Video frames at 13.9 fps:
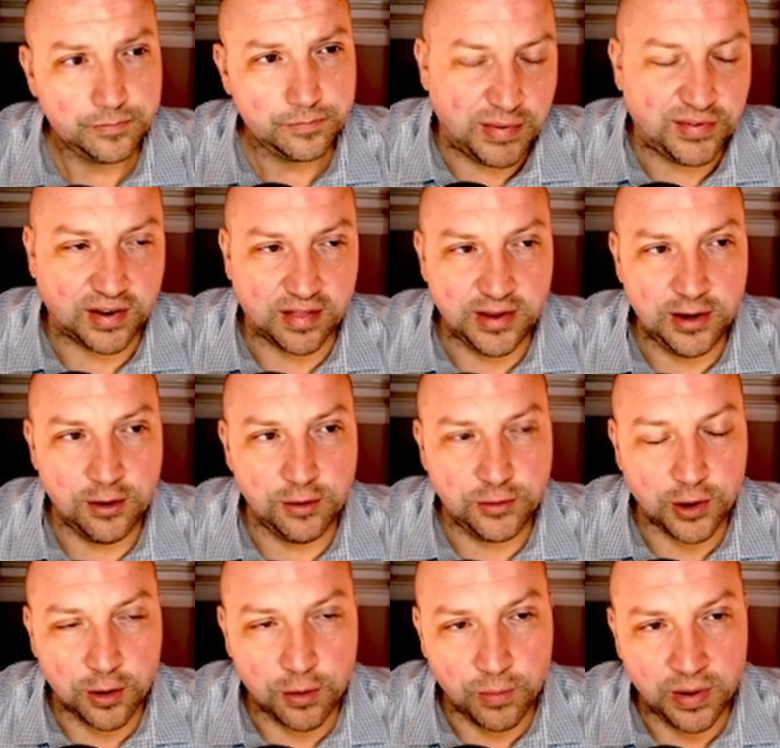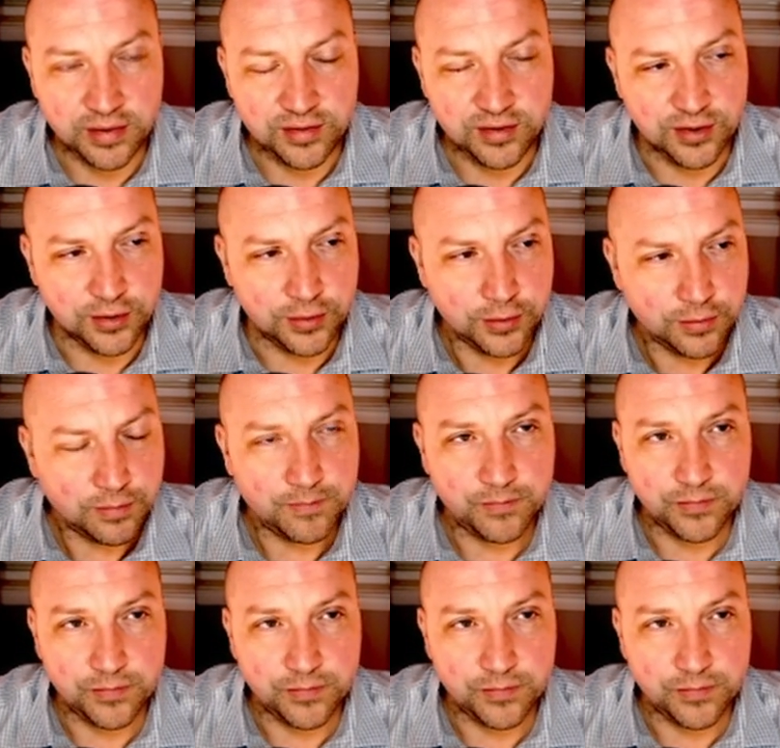Basically, you don't want to